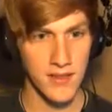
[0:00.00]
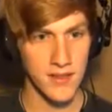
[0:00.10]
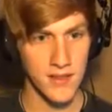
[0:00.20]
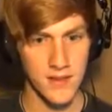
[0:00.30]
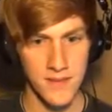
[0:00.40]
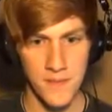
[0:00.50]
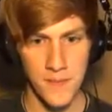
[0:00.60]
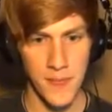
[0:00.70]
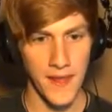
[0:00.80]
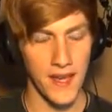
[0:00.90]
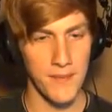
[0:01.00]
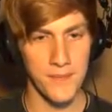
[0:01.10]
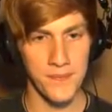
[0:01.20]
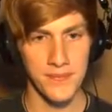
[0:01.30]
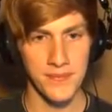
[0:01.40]
Finally. Where
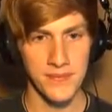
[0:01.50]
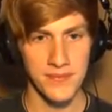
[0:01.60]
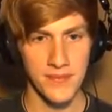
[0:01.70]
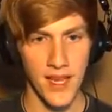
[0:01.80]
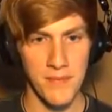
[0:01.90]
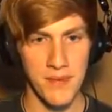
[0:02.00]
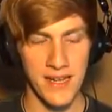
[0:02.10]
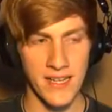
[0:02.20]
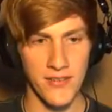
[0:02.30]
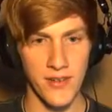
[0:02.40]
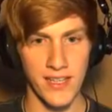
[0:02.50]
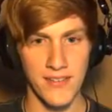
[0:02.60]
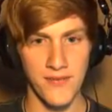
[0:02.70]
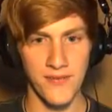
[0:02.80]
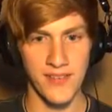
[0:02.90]
have you been? I've been here for
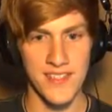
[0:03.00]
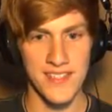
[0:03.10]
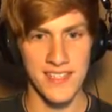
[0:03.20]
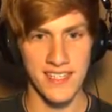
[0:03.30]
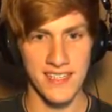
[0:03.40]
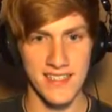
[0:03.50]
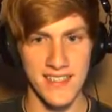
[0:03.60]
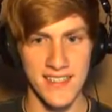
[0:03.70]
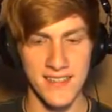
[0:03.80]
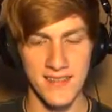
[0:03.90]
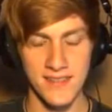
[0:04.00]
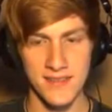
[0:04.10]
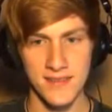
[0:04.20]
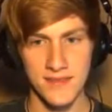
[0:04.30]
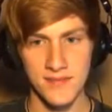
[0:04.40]
like 15 seconds. Talking to the
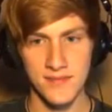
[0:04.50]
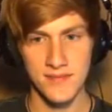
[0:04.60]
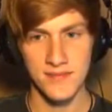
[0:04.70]
ASL.